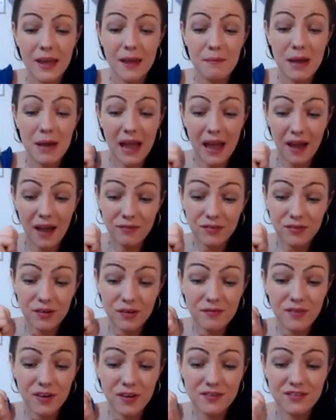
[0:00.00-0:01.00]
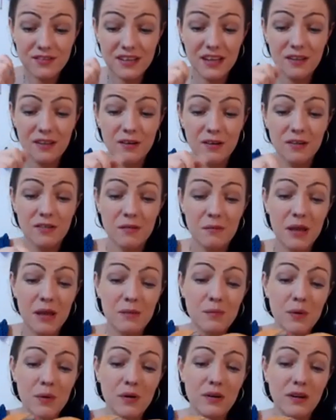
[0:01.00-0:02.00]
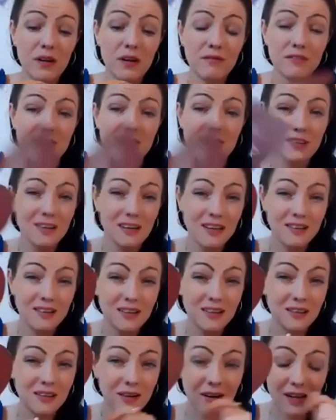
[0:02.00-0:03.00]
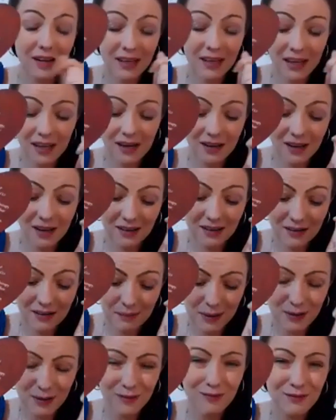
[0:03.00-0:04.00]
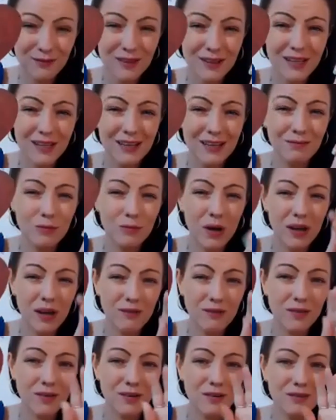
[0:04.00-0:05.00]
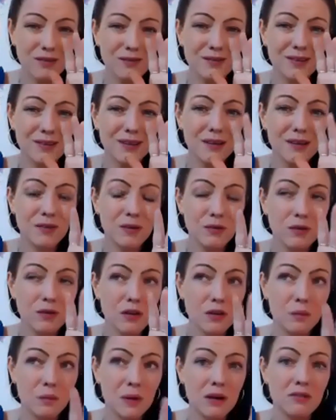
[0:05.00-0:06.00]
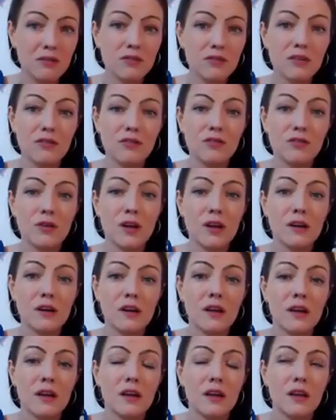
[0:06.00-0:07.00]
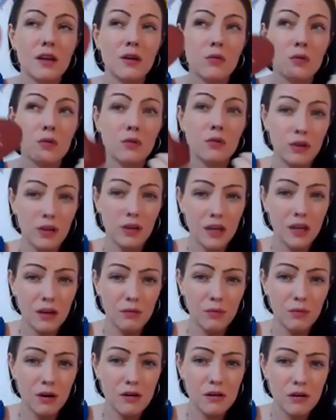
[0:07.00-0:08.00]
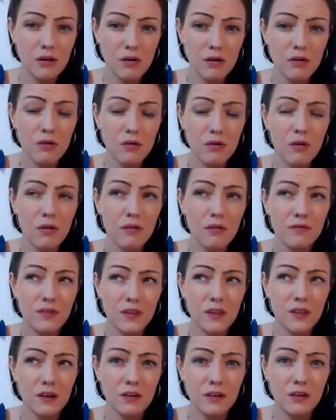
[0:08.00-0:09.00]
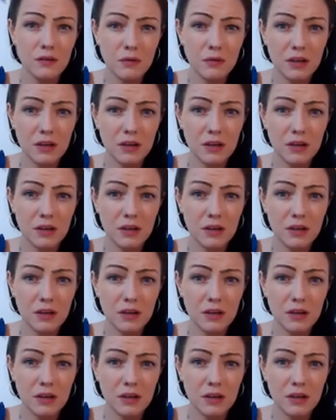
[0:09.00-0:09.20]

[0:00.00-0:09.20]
Have some fun together, and remember, love is the greatest healer. Again, it's about really whatever you feel the other person is doing. Look at where you're not feeling good about